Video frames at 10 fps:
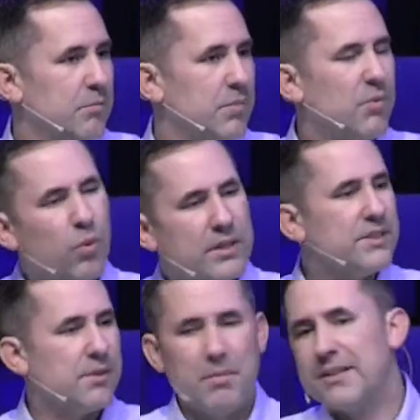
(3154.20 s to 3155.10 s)
But what
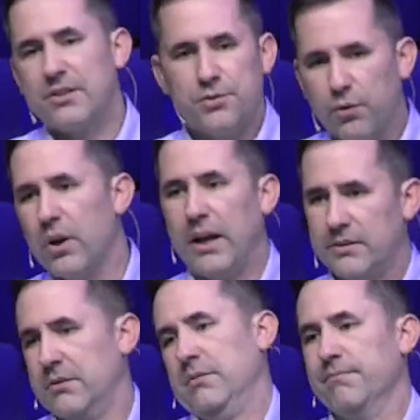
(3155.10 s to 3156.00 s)
is the message for
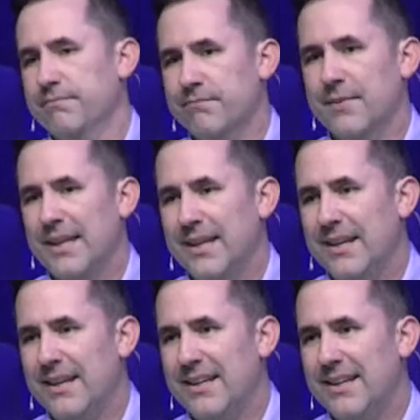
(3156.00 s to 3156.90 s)
us?
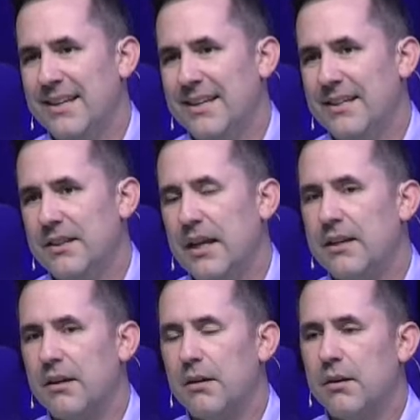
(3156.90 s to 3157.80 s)
That
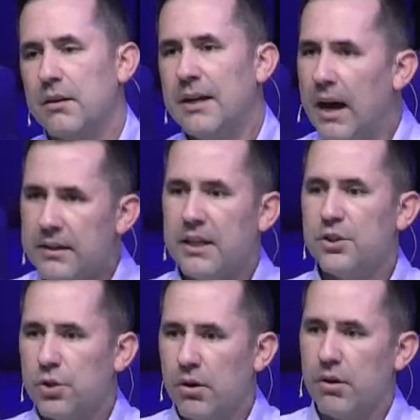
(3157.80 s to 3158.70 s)
God can
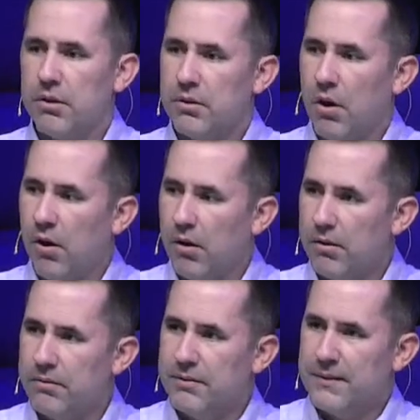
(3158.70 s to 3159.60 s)
turn our
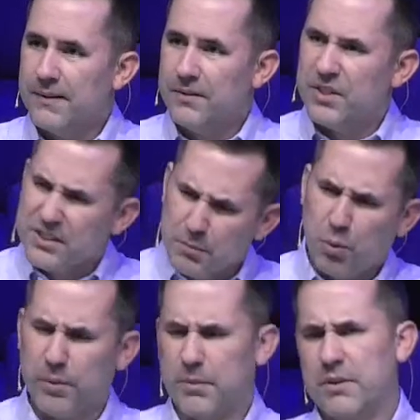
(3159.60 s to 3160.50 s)

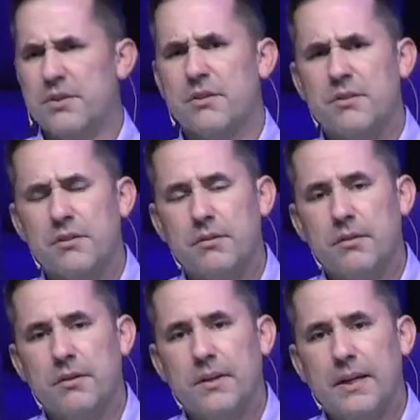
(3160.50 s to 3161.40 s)
disappointments
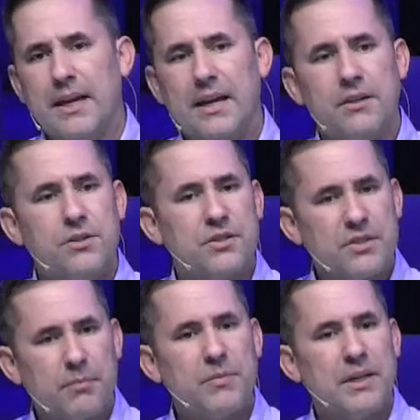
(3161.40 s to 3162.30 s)
into
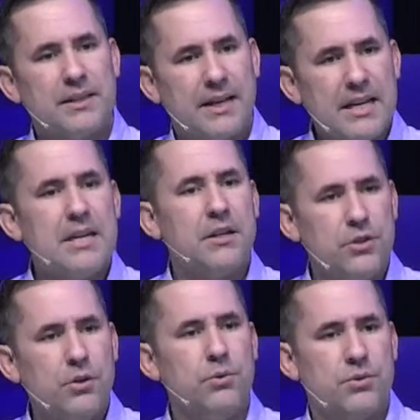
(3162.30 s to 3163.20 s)
something that he can
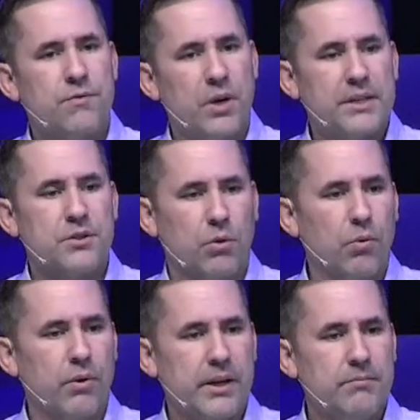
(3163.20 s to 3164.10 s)
use for his
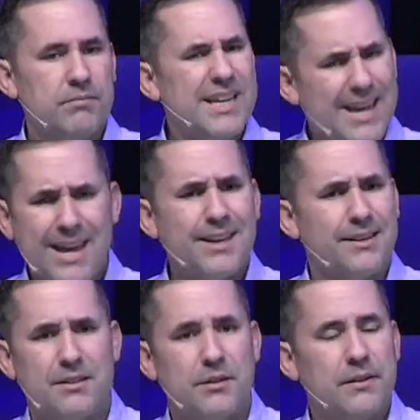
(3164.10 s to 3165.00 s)
glory. He can.
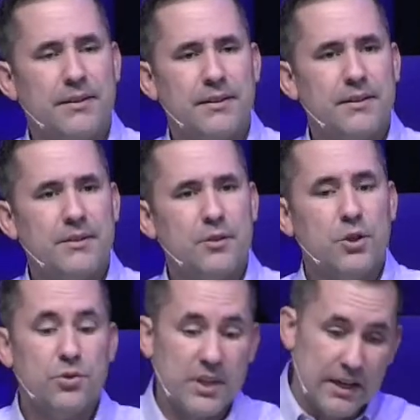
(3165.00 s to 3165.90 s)
You
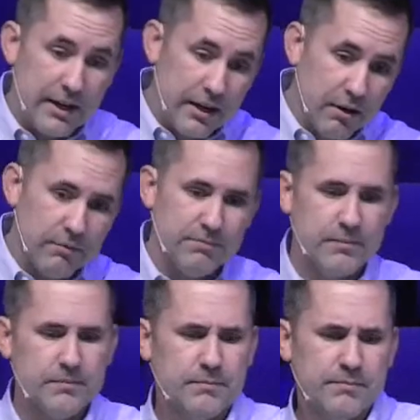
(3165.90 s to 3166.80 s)
see it here.
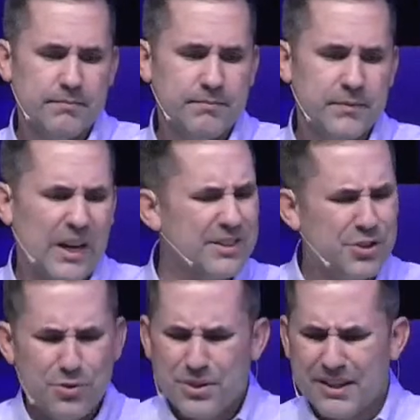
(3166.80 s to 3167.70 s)
God's
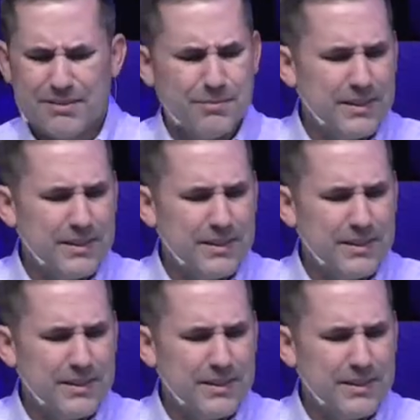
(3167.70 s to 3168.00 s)
using